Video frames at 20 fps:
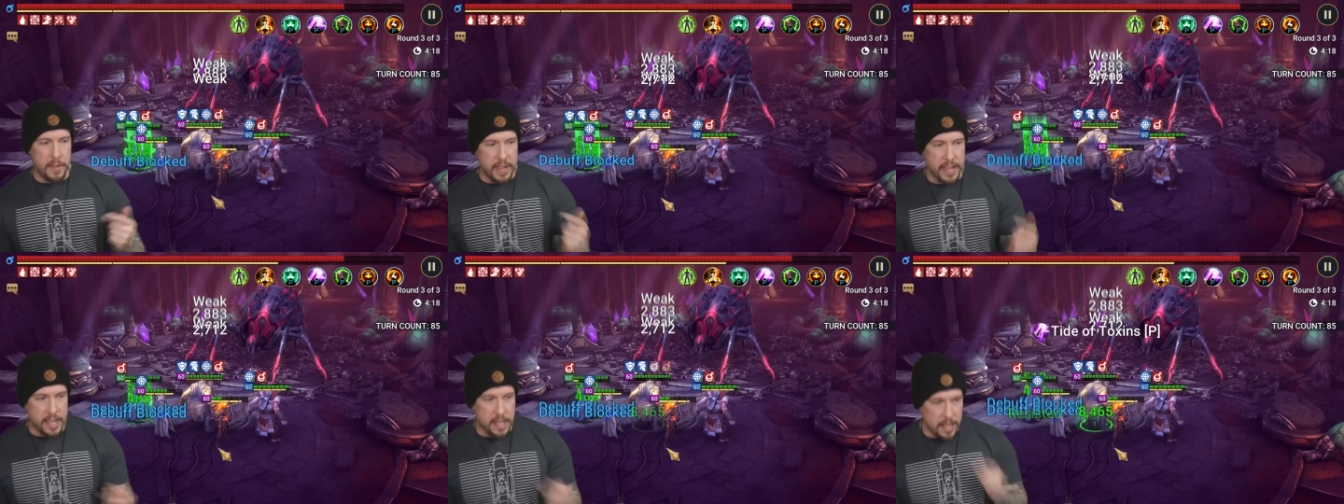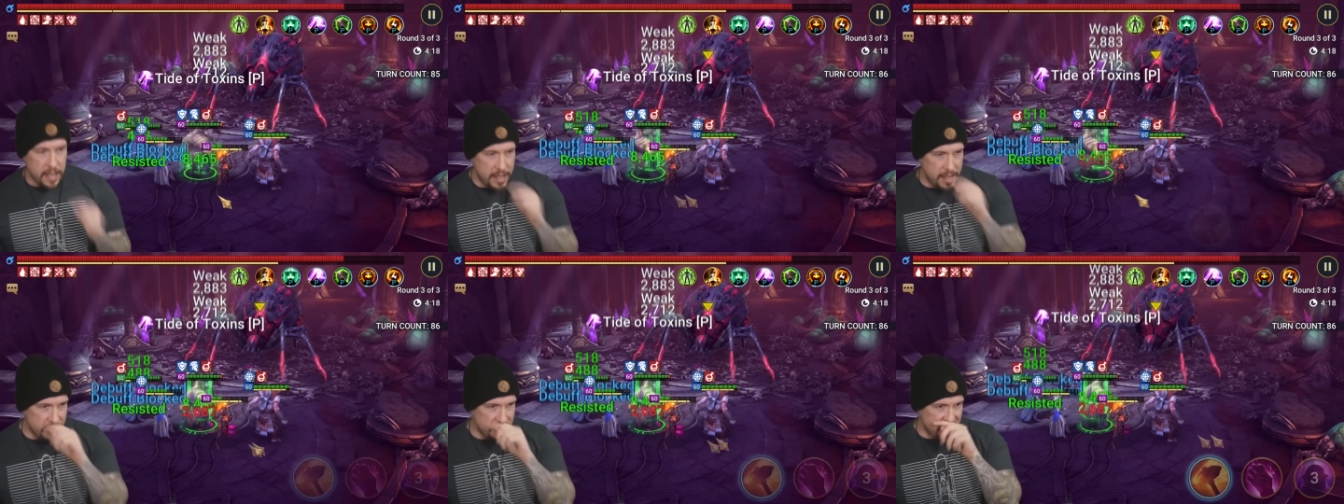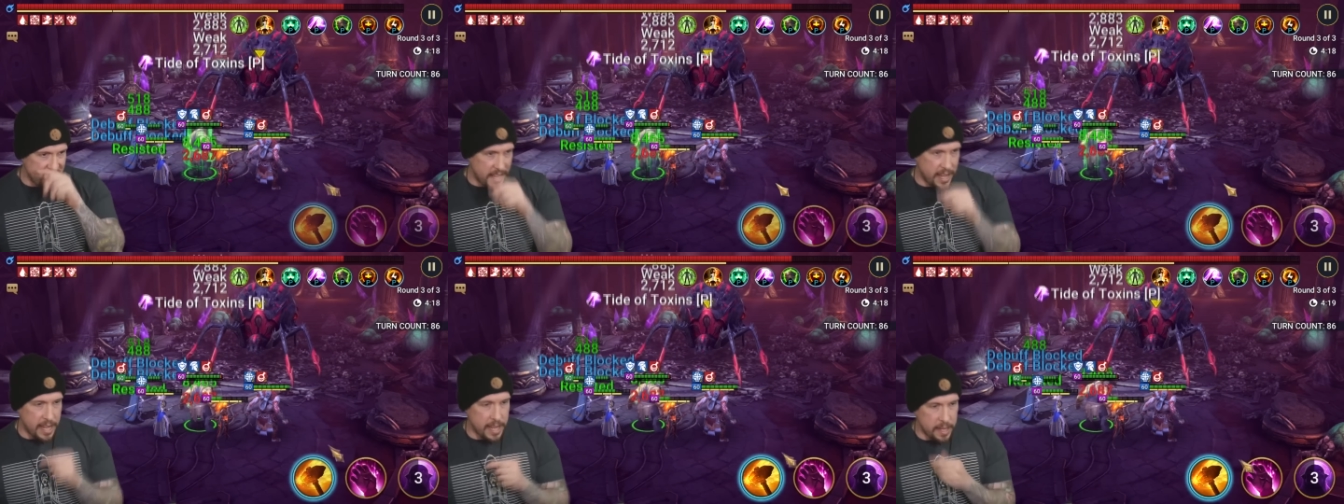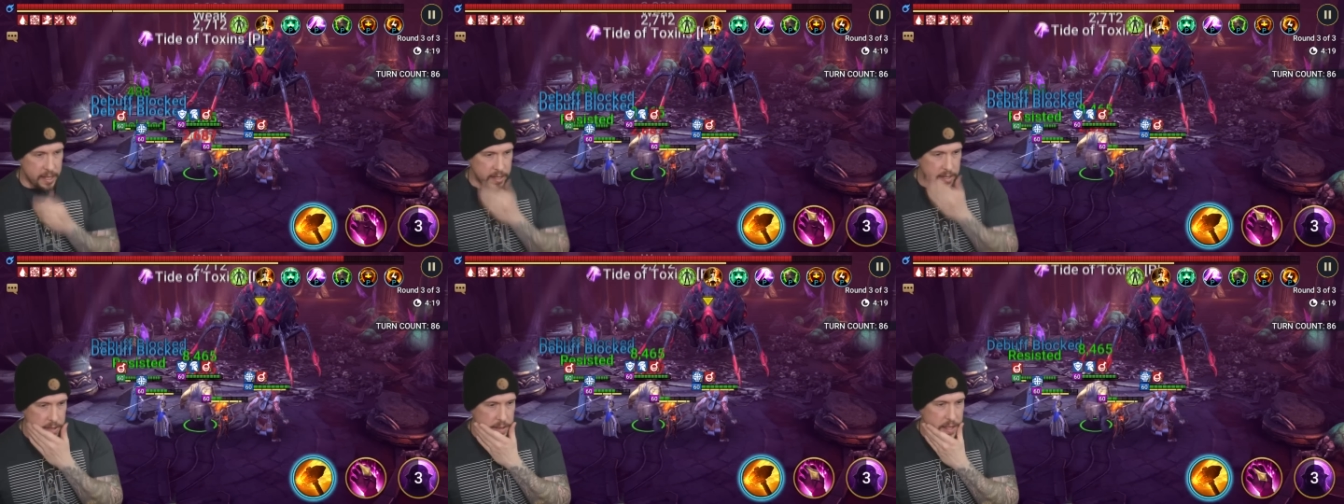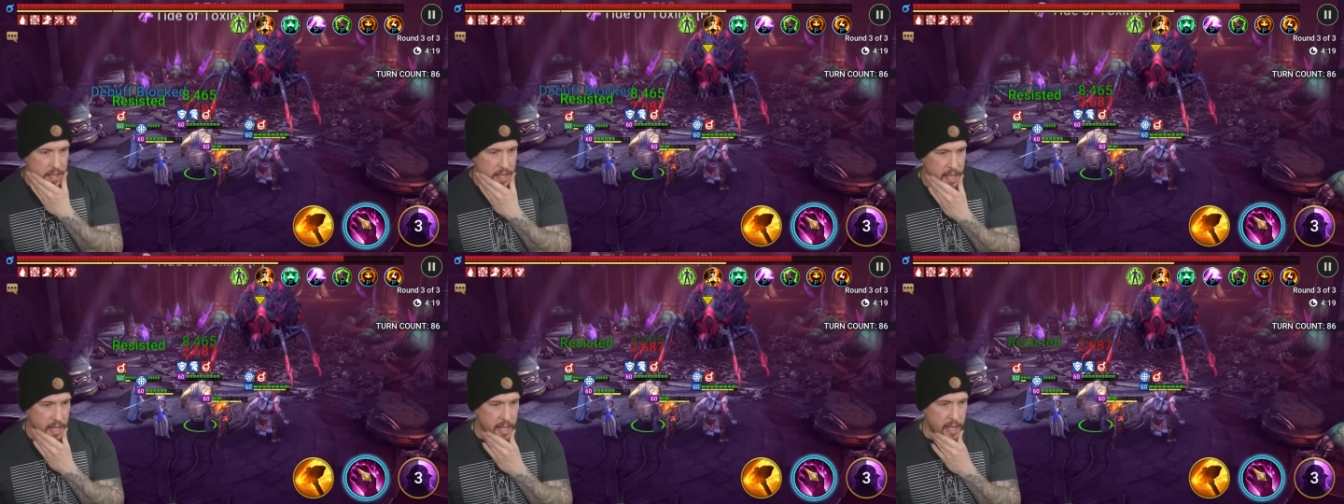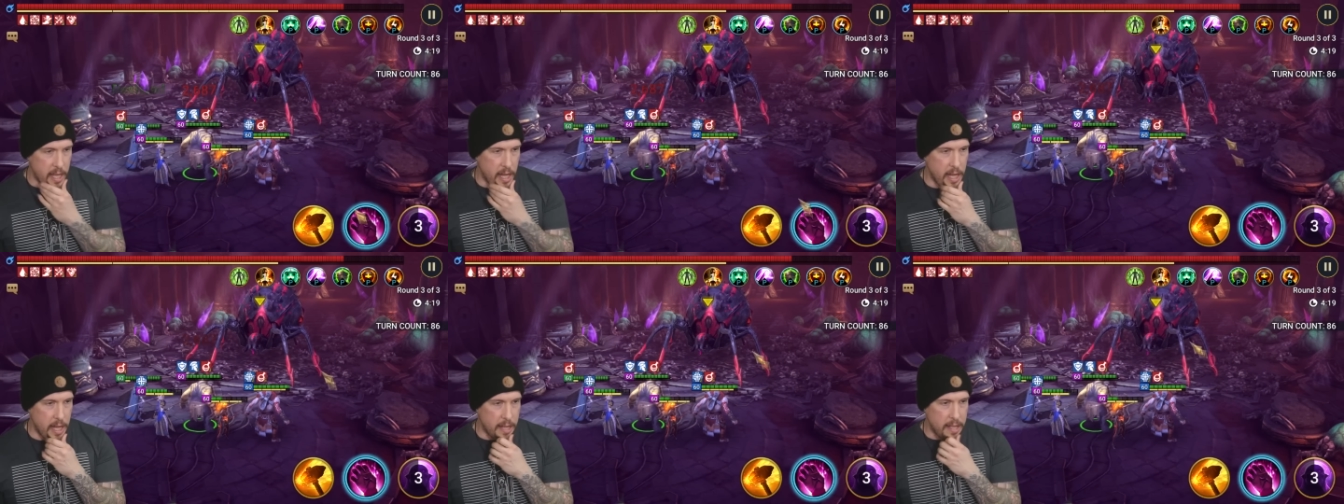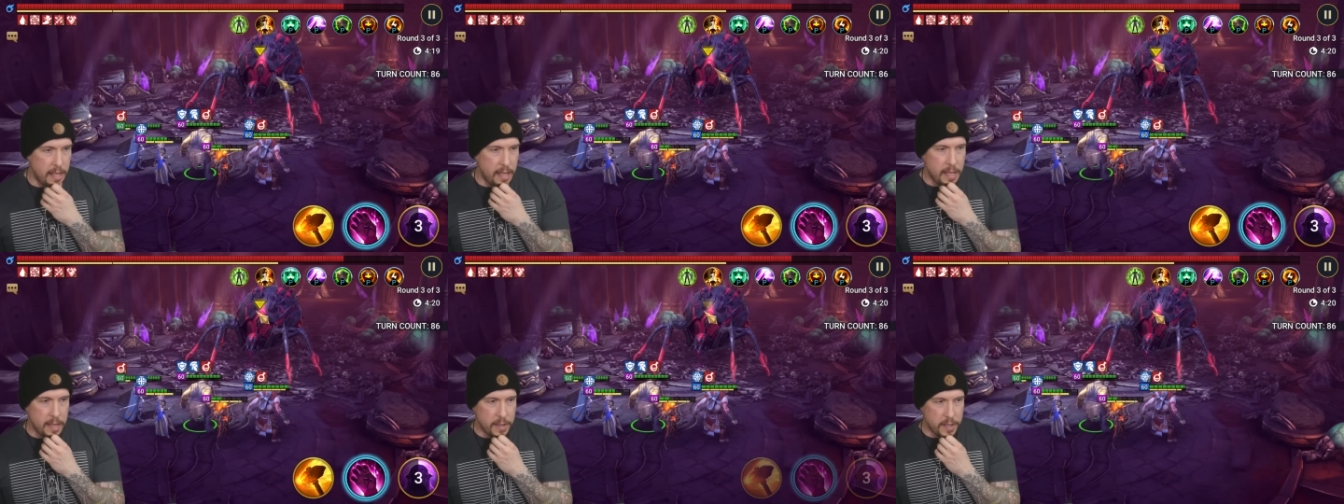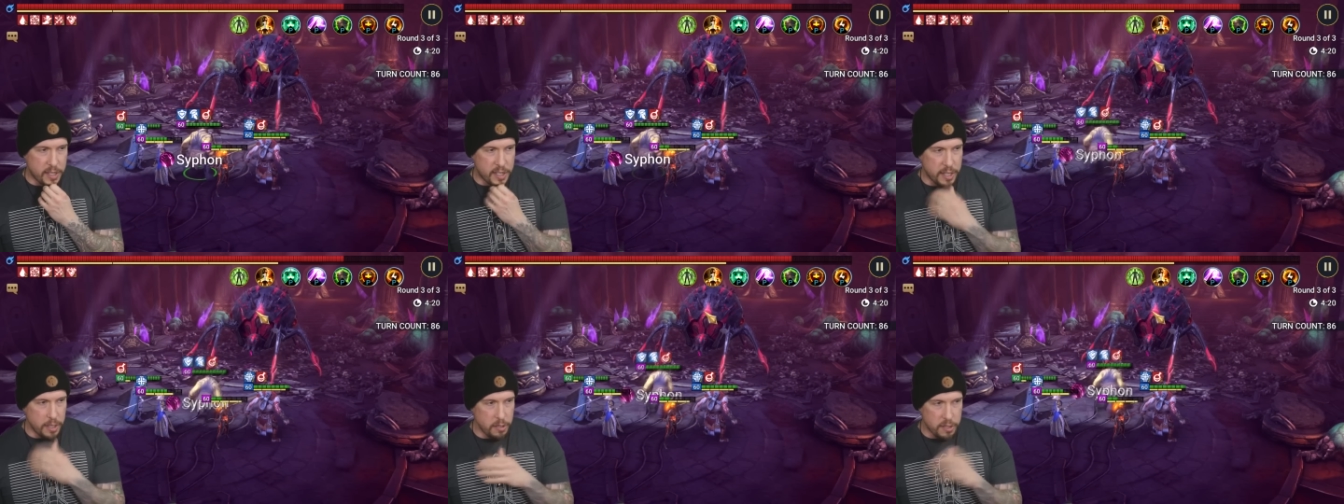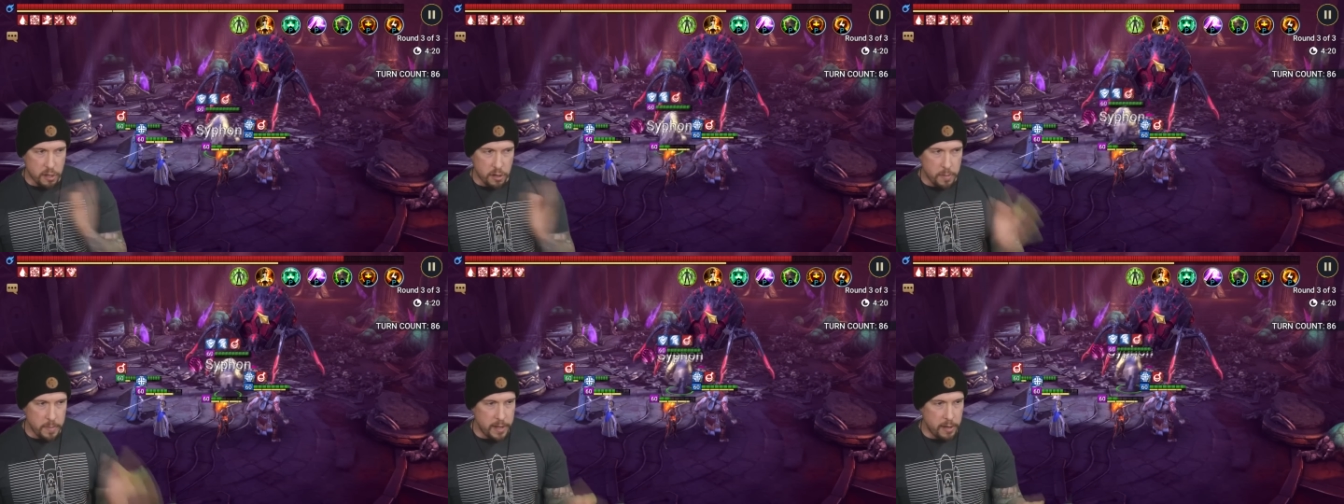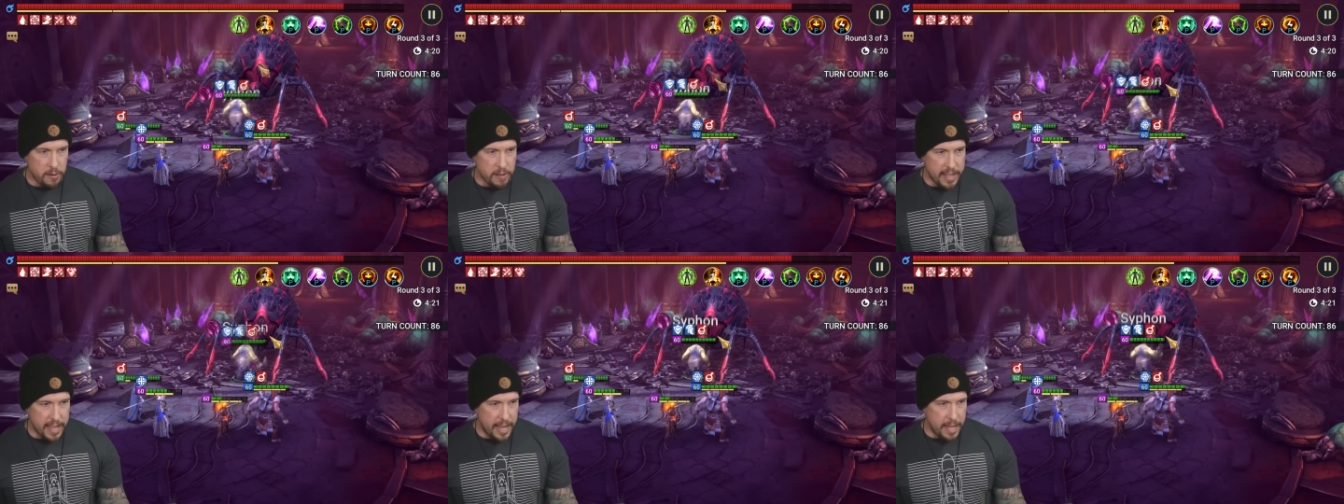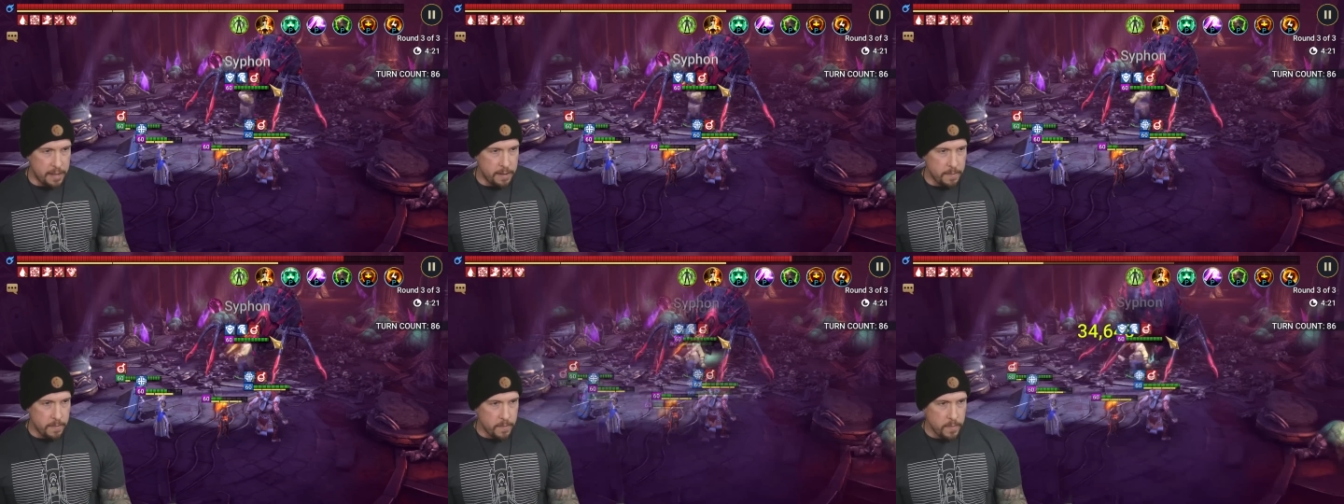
the cleanse and the, let's deal turn meter again.